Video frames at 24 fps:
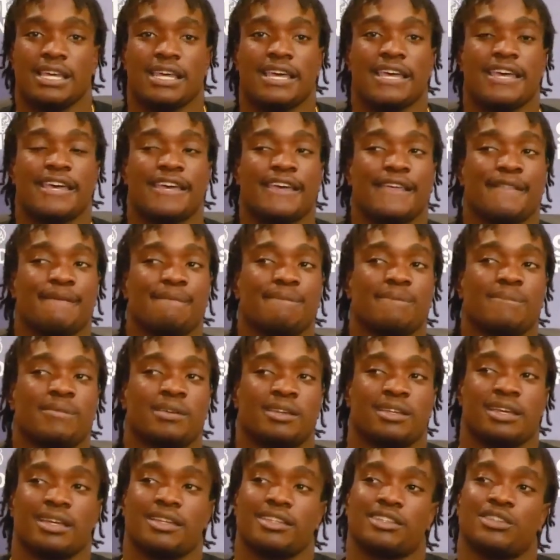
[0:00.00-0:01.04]
And
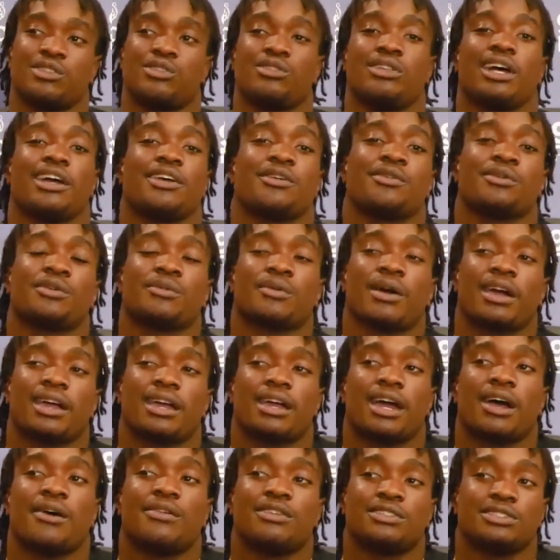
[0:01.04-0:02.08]
you're
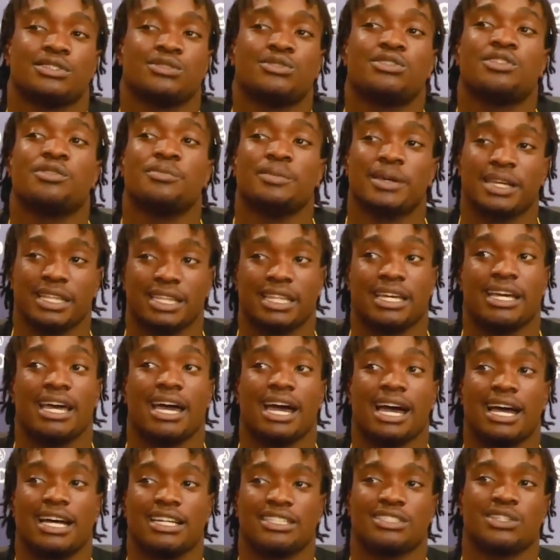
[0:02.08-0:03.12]
right, I was used to being the
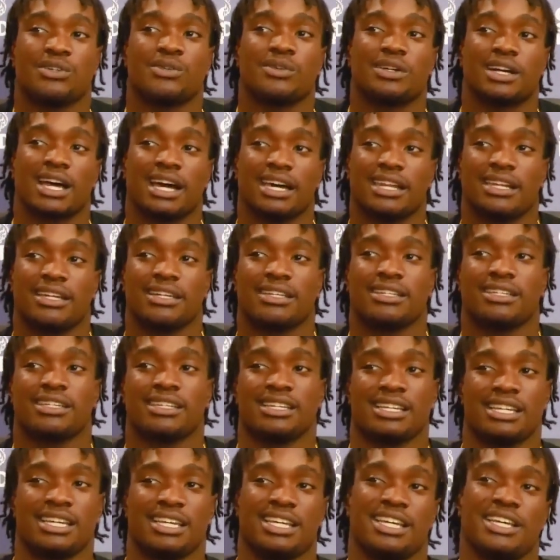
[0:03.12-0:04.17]
guy. So it
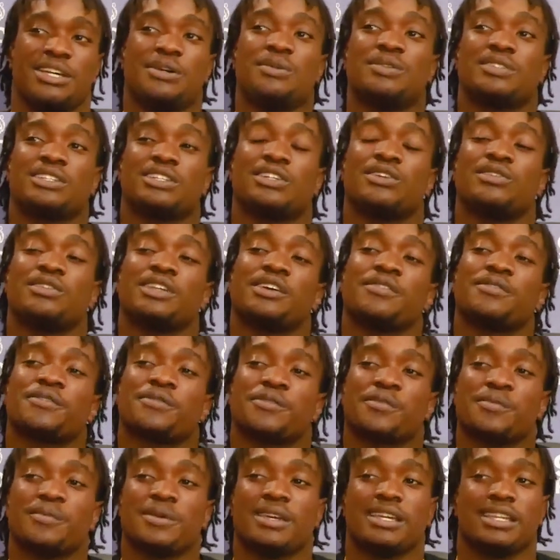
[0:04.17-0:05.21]
was a little different
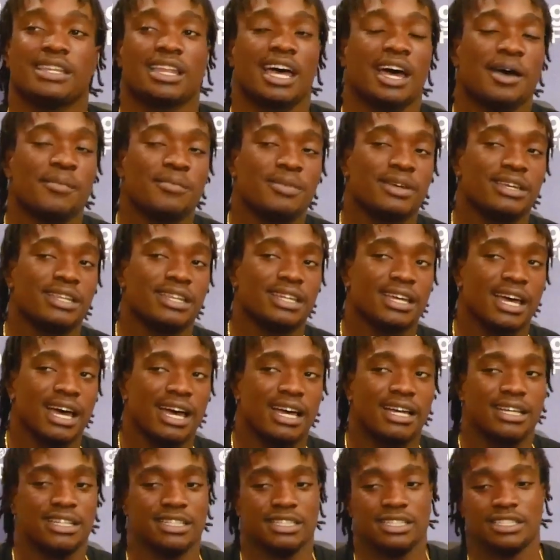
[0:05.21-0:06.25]
for me not being the
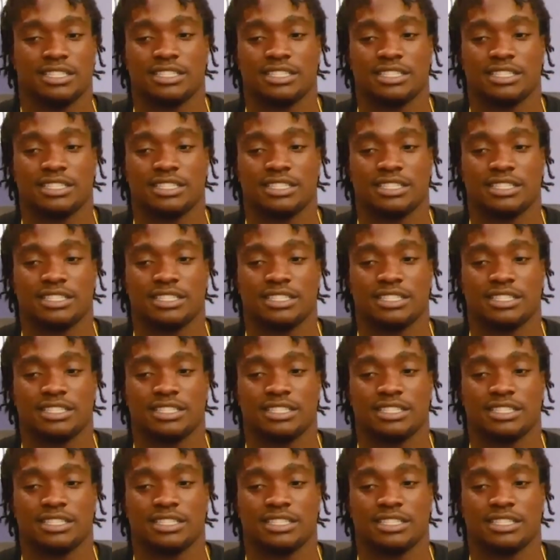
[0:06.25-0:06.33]
guy.